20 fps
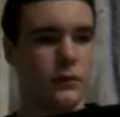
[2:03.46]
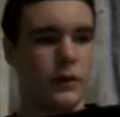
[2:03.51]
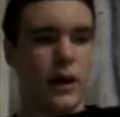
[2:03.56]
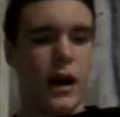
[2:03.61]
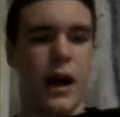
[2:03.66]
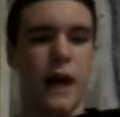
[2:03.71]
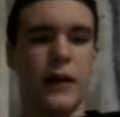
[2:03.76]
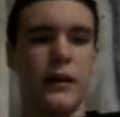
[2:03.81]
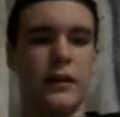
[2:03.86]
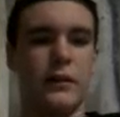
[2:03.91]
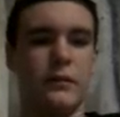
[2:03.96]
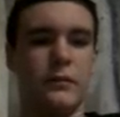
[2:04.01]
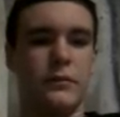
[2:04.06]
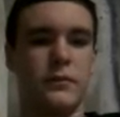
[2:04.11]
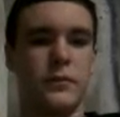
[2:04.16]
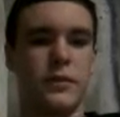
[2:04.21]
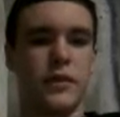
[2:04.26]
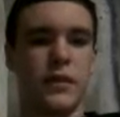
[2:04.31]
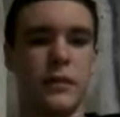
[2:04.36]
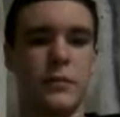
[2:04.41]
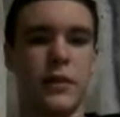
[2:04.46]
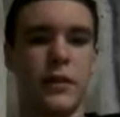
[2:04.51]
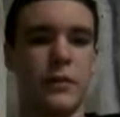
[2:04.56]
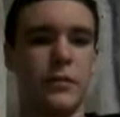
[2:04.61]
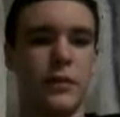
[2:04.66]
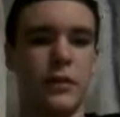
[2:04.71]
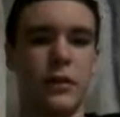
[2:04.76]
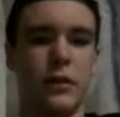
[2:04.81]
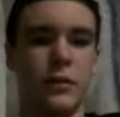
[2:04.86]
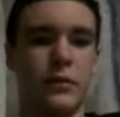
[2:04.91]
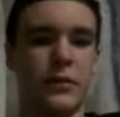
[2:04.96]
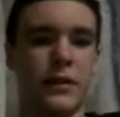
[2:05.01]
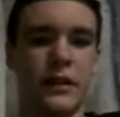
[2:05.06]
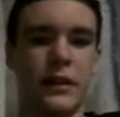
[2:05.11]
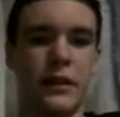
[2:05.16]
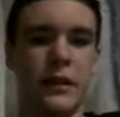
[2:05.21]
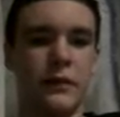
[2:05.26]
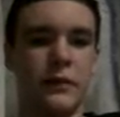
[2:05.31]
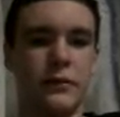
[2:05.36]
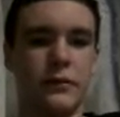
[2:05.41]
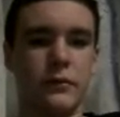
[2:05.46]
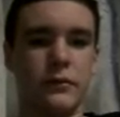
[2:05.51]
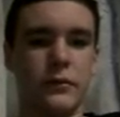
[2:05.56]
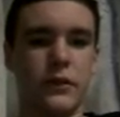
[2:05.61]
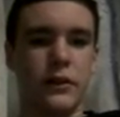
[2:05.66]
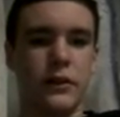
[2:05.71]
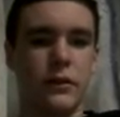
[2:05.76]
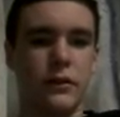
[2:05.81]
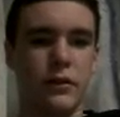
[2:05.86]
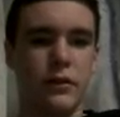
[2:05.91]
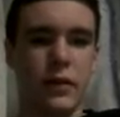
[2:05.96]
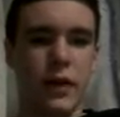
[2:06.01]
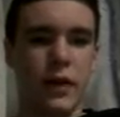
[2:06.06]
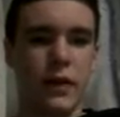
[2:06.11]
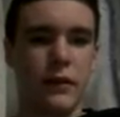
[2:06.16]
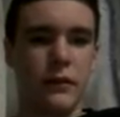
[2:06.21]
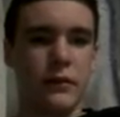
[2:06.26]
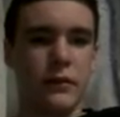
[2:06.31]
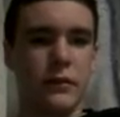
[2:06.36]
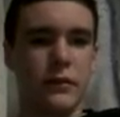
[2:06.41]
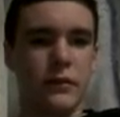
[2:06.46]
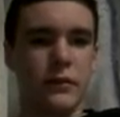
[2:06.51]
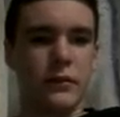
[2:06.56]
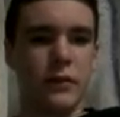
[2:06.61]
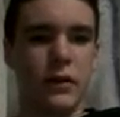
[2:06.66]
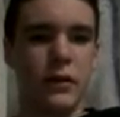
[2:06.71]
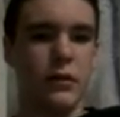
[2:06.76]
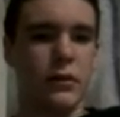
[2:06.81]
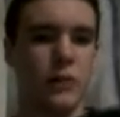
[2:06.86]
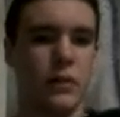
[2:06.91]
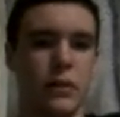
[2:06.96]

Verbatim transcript: I can jump up and go upside down. Can you do that? No.